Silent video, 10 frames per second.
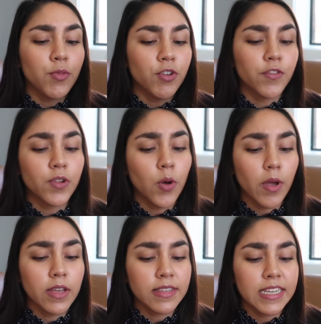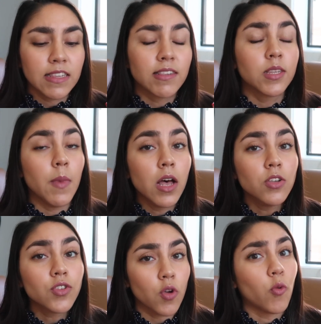beautiful oils. It
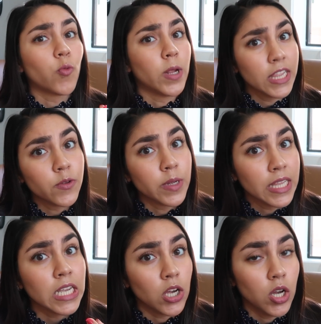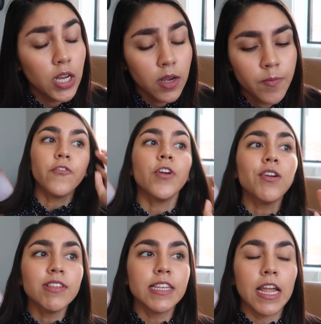smells really, really good.
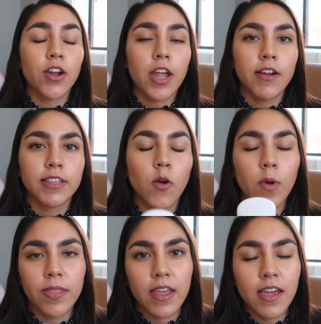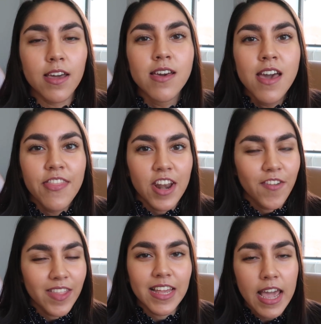Fragrance in hair care is that one thing that I
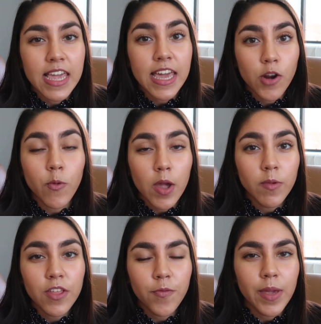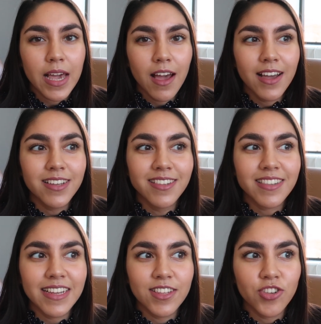feel like I can get away with because
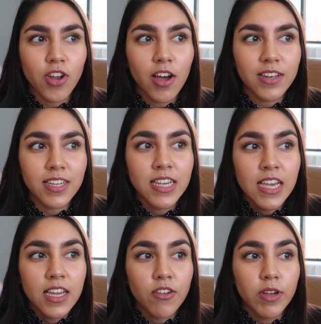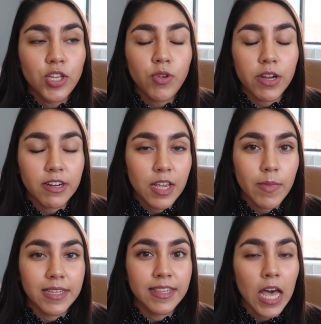it's not going to irritate
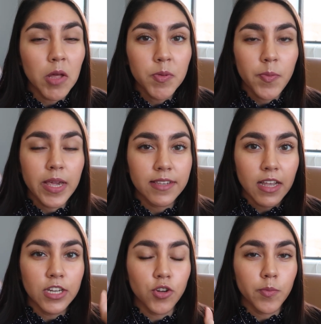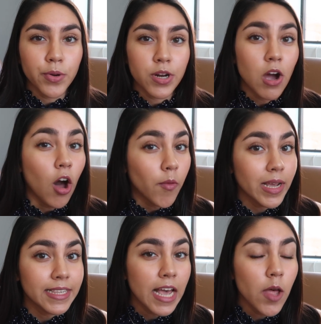my scalp, because I don't put it on
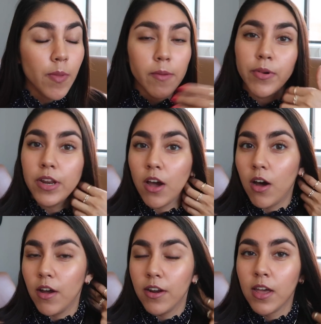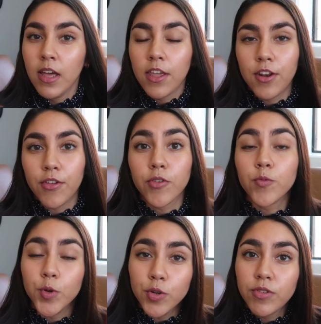my scalp. I put it on, you know, the
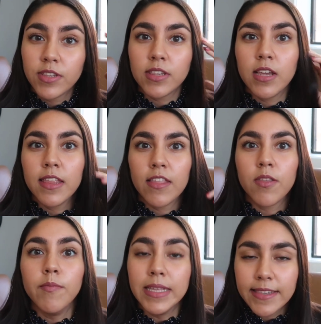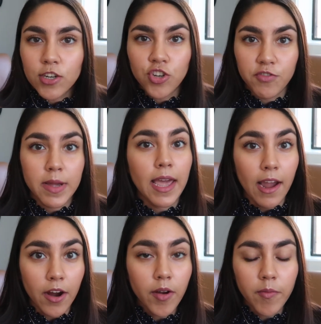roots and like the midsection of my
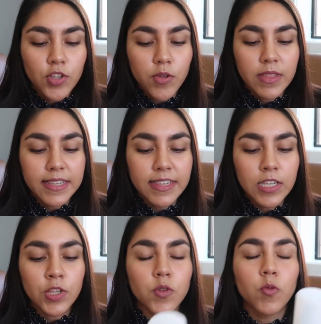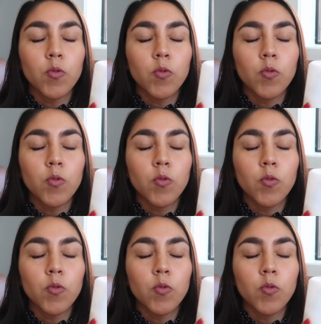hair. So this is